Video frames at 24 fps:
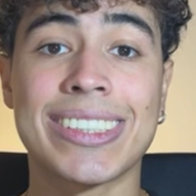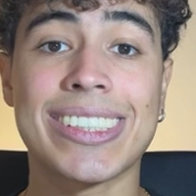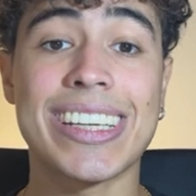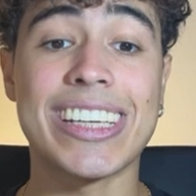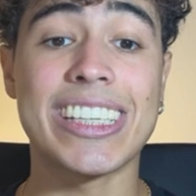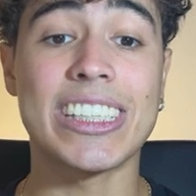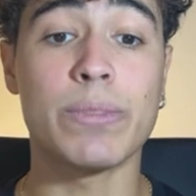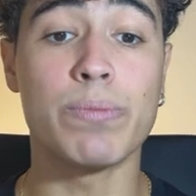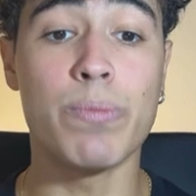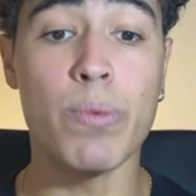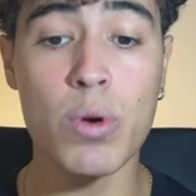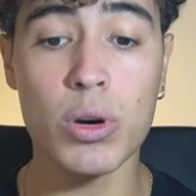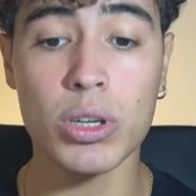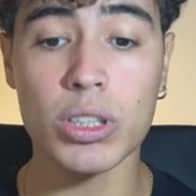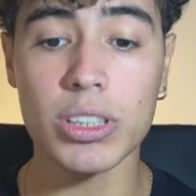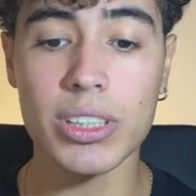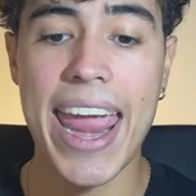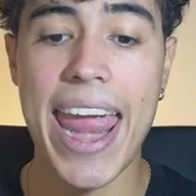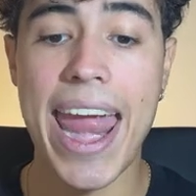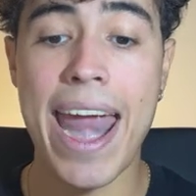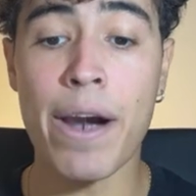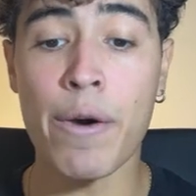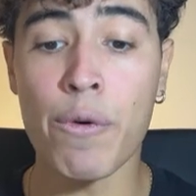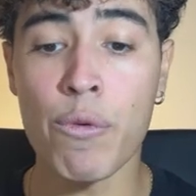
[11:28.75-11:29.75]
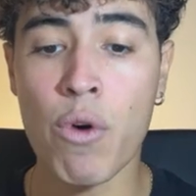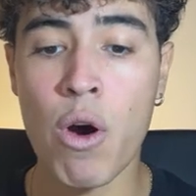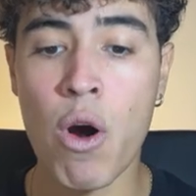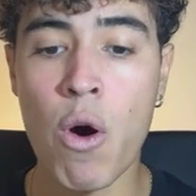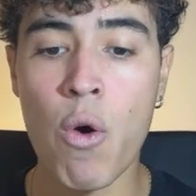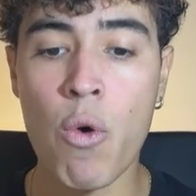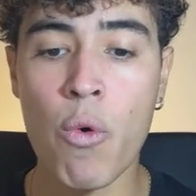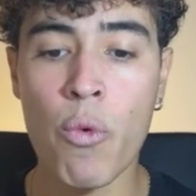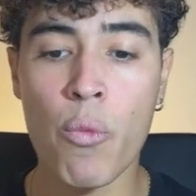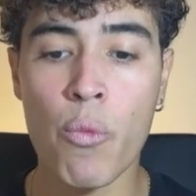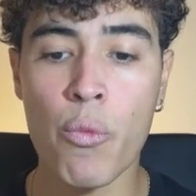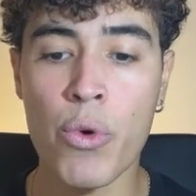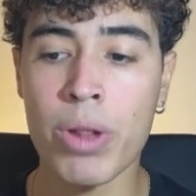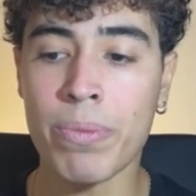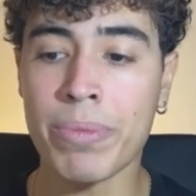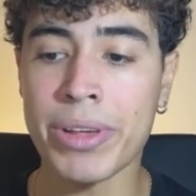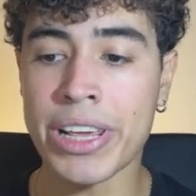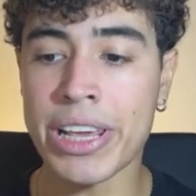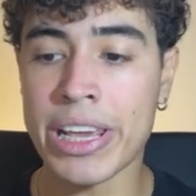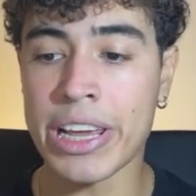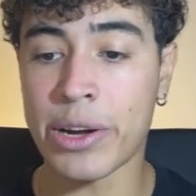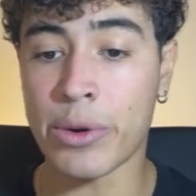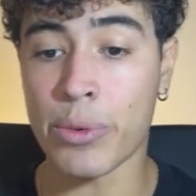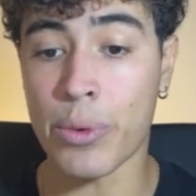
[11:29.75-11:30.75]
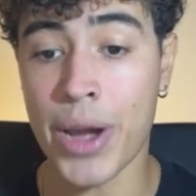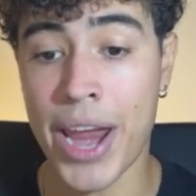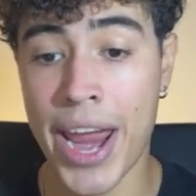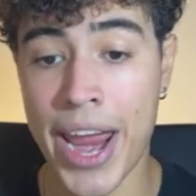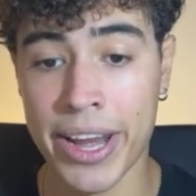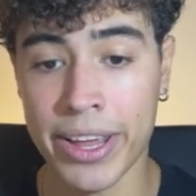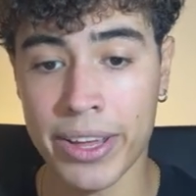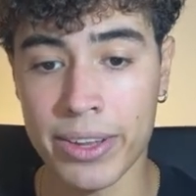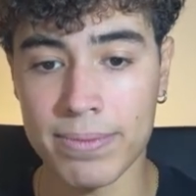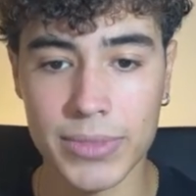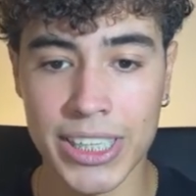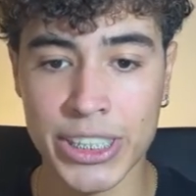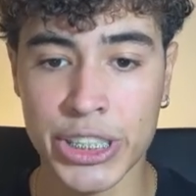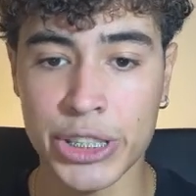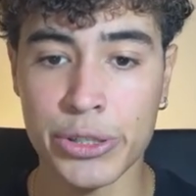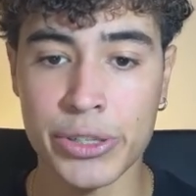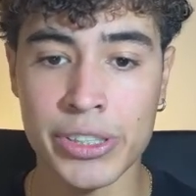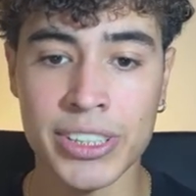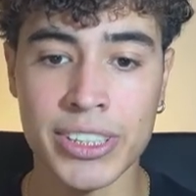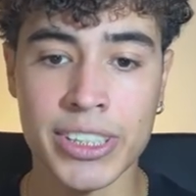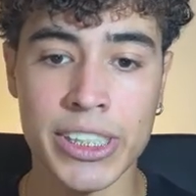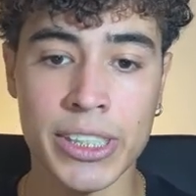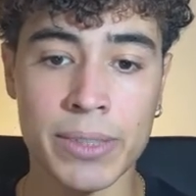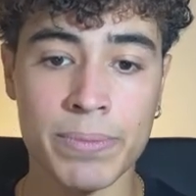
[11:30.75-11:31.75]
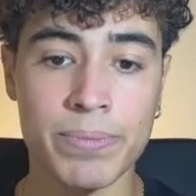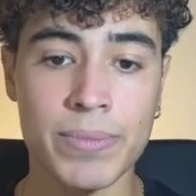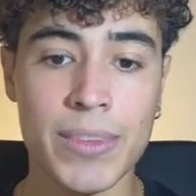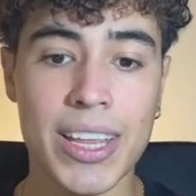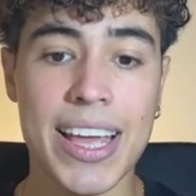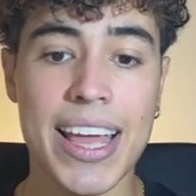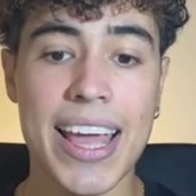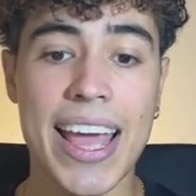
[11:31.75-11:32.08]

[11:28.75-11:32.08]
is booked, a row will be created, as you can see.